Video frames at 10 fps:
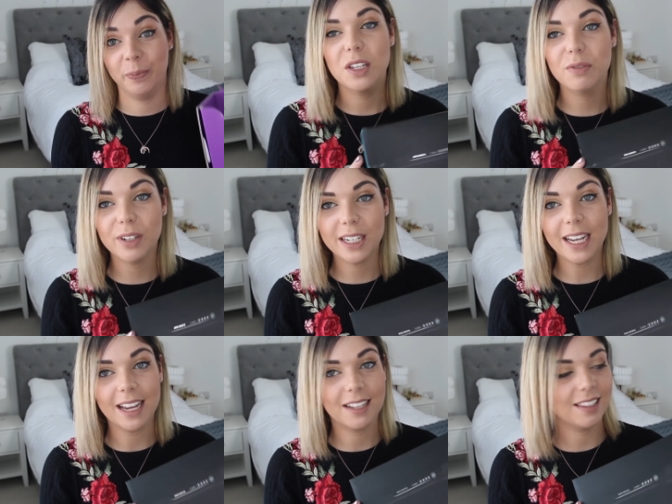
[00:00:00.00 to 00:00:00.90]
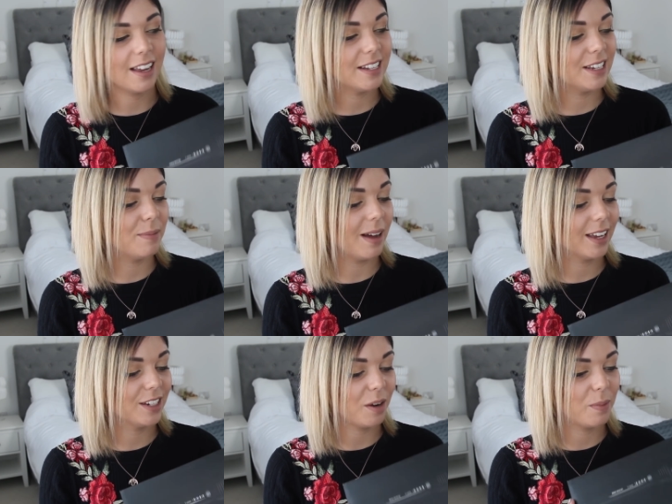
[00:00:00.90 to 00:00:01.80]
So really exciting
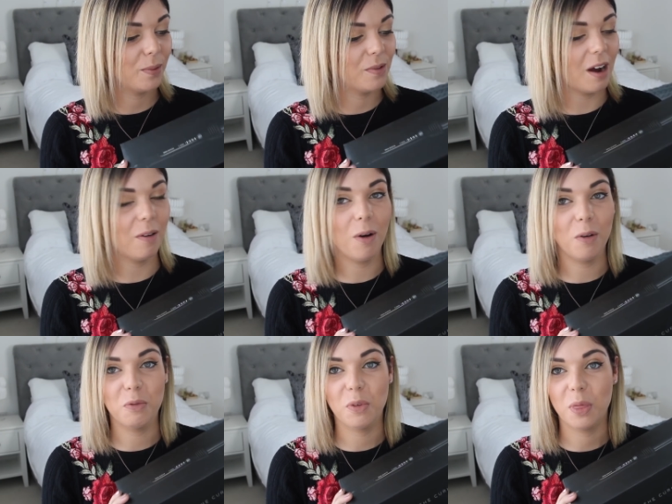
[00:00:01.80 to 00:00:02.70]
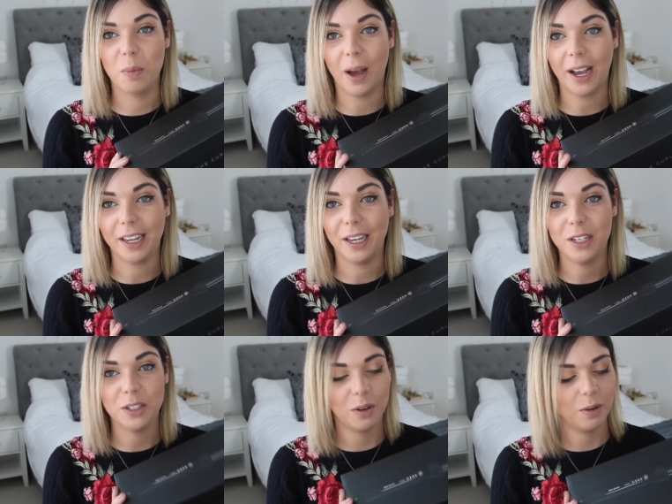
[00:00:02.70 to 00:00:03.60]
package I pulled out of the
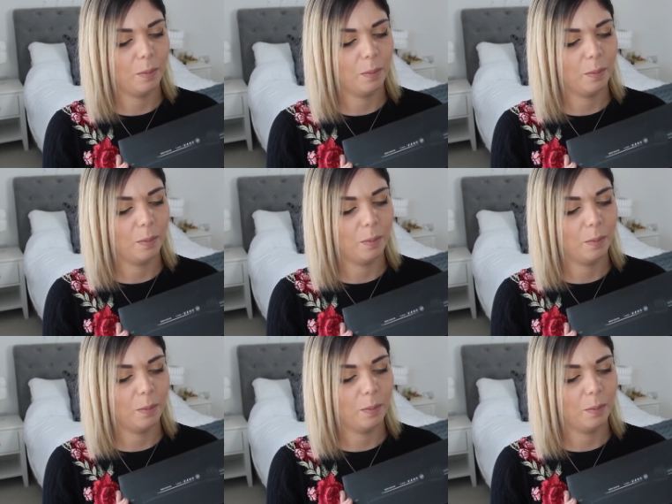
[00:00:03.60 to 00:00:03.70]
package.